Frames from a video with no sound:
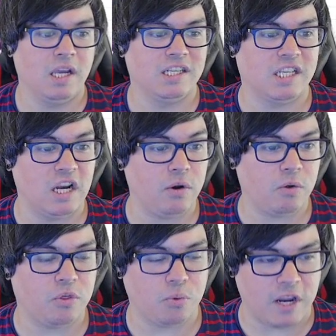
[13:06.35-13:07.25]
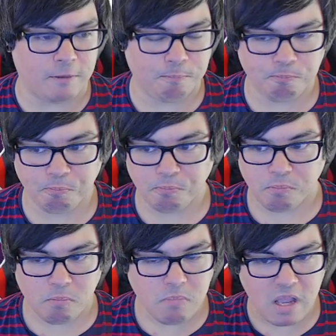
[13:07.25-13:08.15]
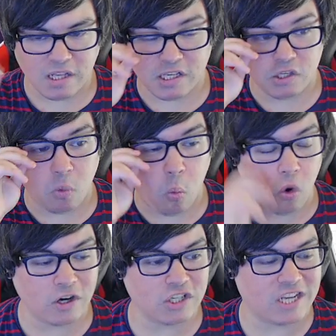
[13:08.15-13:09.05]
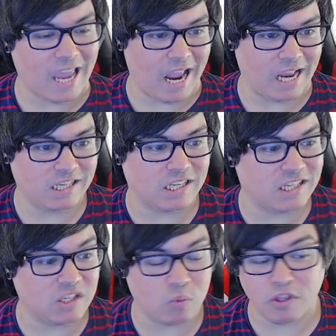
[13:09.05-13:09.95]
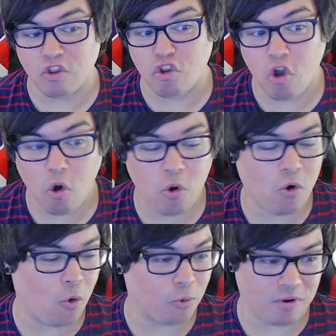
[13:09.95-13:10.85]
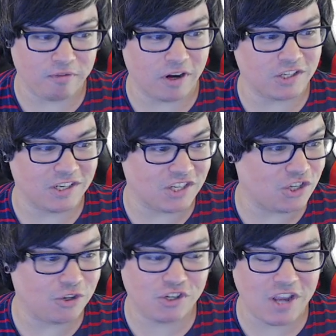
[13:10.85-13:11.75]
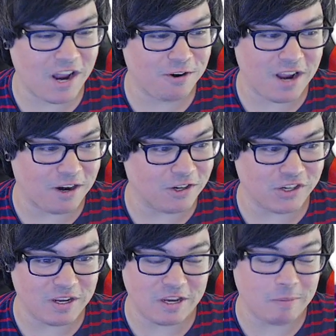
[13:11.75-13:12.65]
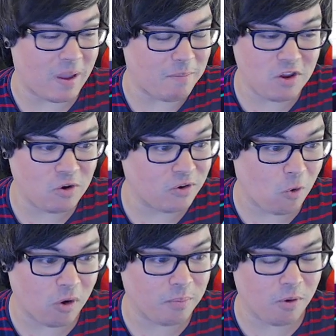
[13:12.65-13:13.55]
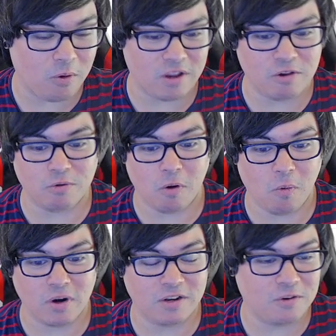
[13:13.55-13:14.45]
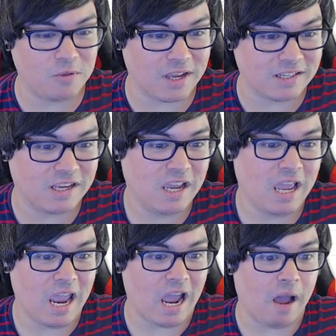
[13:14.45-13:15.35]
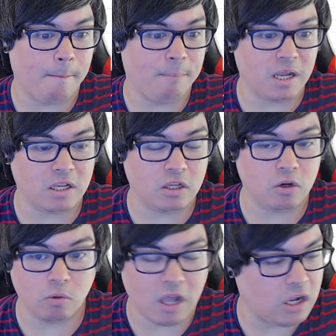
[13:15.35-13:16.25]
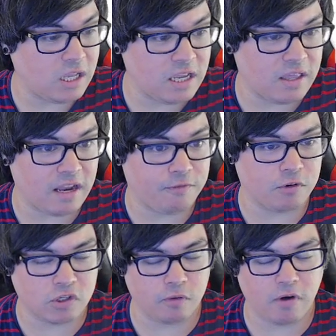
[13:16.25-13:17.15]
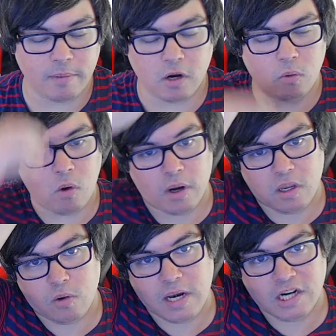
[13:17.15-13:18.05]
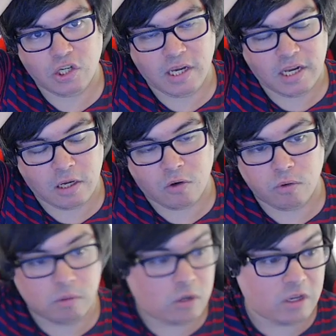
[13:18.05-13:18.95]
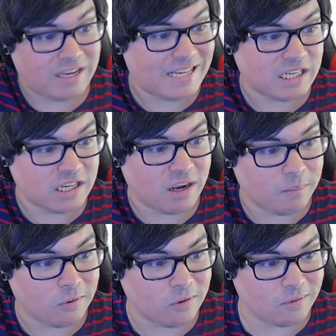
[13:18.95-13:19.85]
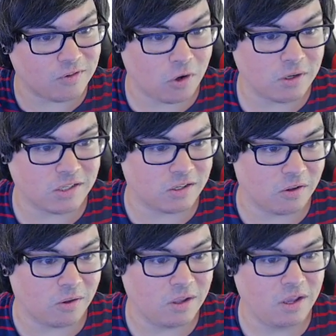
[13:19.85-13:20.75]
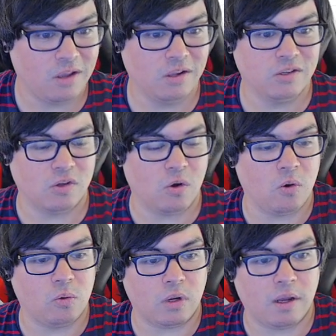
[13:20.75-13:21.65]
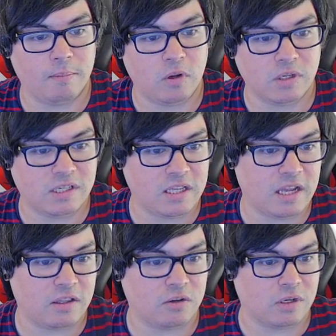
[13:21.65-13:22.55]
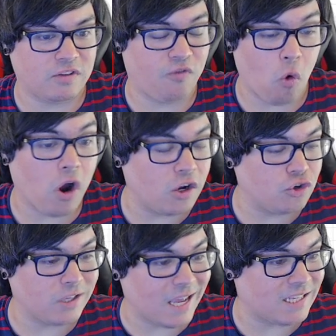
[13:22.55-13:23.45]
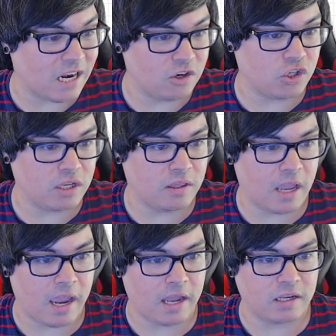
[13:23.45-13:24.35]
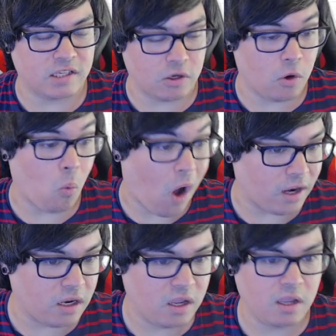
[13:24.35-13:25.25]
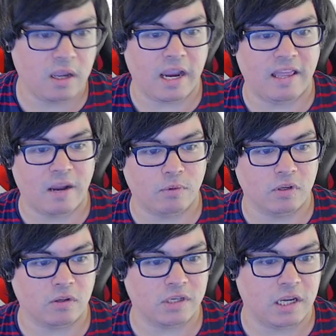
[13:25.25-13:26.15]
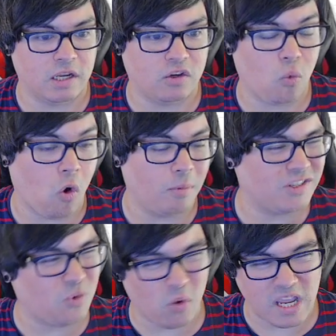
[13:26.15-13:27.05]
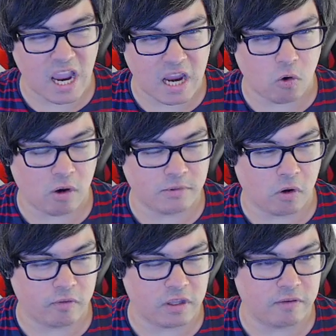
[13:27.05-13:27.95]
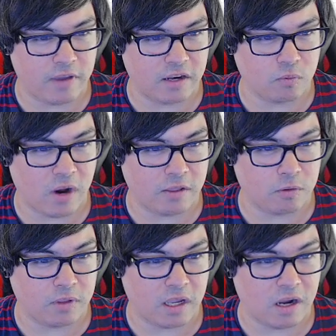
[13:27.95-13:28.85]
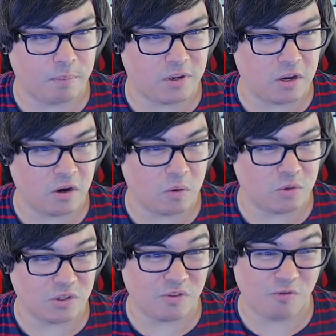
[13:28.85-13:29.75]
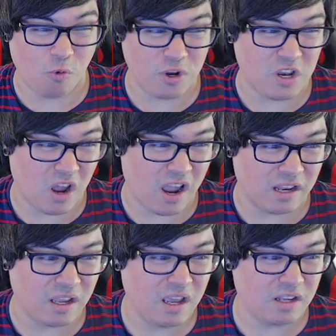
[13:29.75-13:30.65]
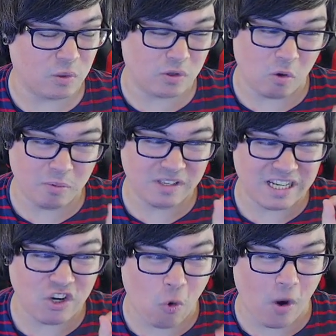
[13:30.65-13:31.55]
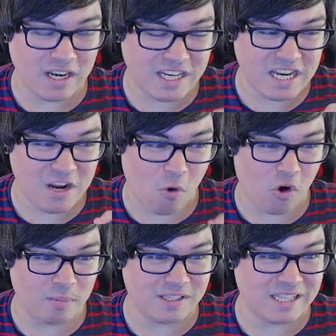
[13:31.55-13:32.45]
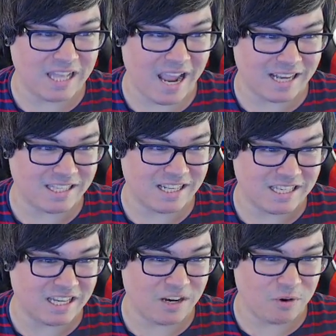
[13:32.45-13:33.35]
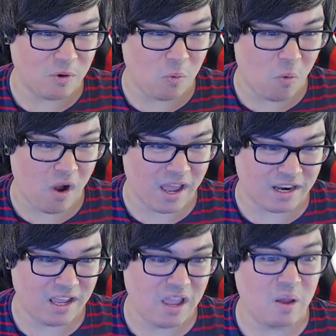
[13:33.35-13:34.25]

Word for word: Scenario three. This is the worst case. This is with no core refreshing, just your standard energy. Maybe your core broke and you don't want to do this. Um, but you know, luckily that if you're still farming heroic, you can actually get a decent number of shards still. So um, you can see that it's 400 less energy than scenario one, and that results in almost 28 orbs over the event rather than up here, which is 49. So it's almost like 20 orbs less than scenario one.